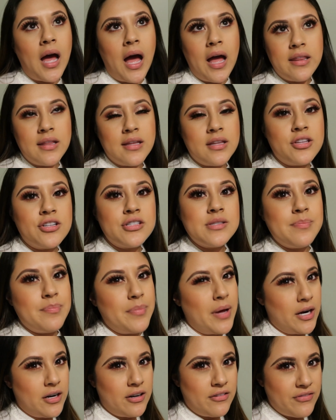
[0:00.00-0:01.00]
I think there's
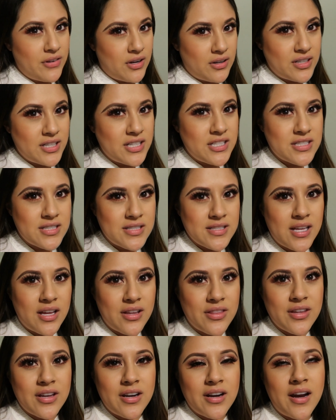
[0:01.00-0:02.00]
better foundations
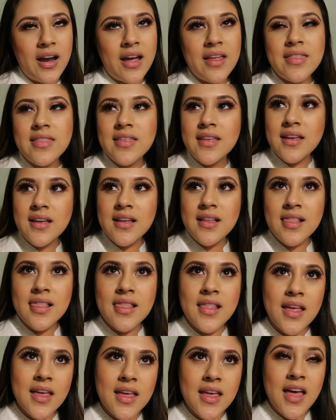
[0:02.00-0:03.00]
out there. I think
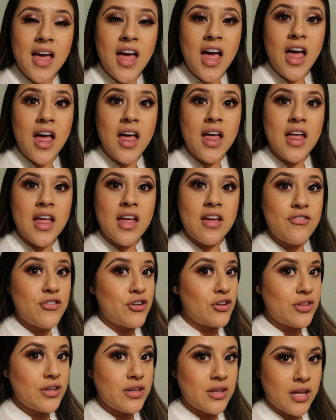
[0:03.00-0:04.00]
like if
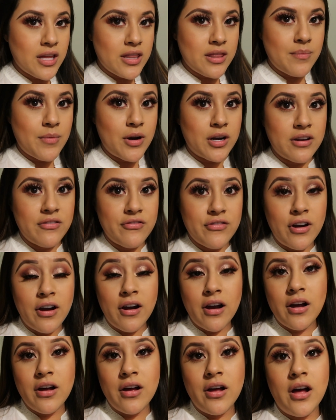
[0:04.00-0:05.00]
you're in the market for
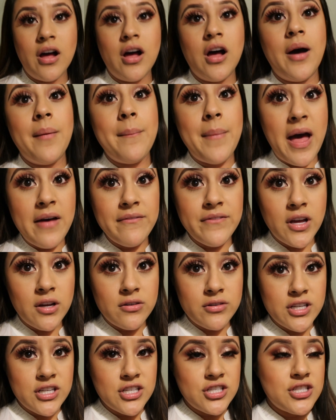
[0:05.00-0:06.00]
a matte
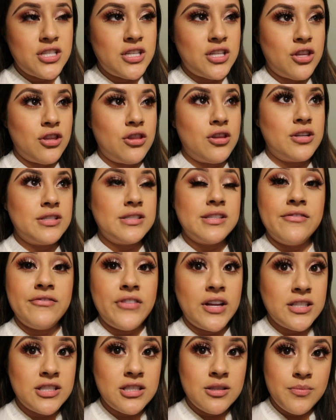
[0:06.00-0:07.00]
foundation, there's the
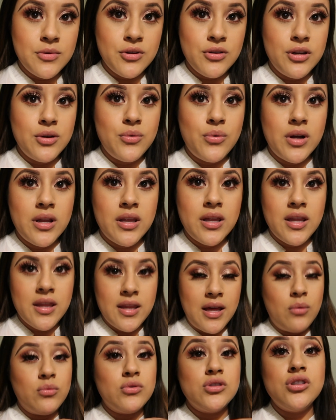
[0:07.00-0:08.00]
Fenty Beauty one.
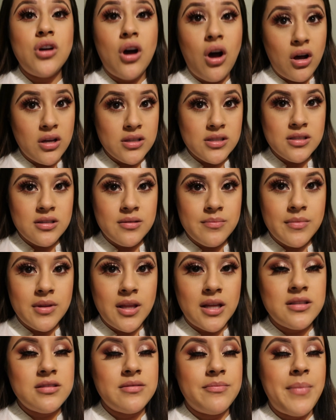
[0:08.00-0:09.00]
That one's awesome.
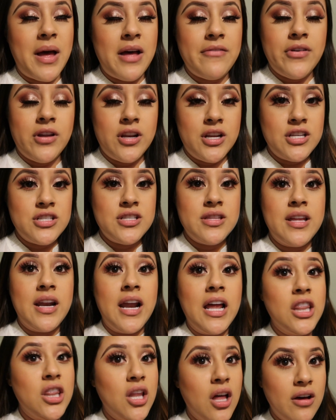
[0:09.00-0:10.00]
That's a matte foundation that
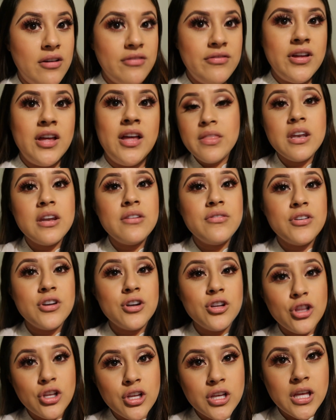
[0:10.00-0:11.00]
I love. And then if
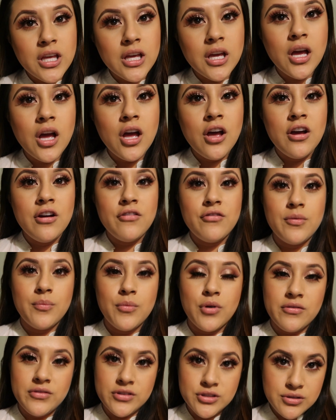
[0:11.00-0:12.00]
you're looking for
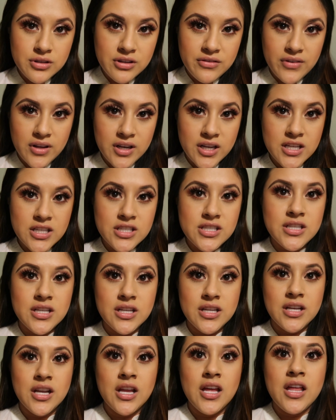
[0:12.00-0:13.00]
more of a dewy
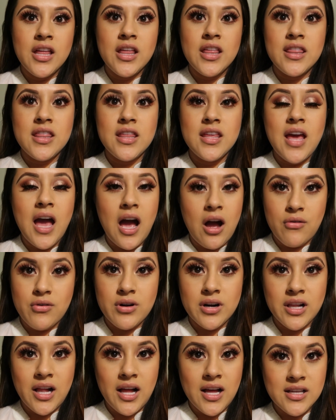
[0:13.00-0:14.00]
foundation, the
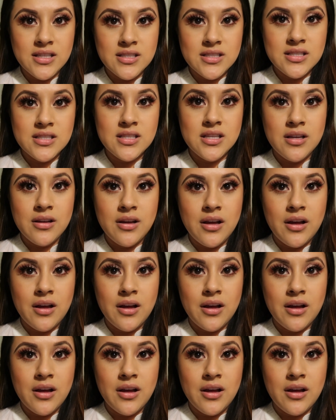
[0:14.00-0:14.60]
Hourglass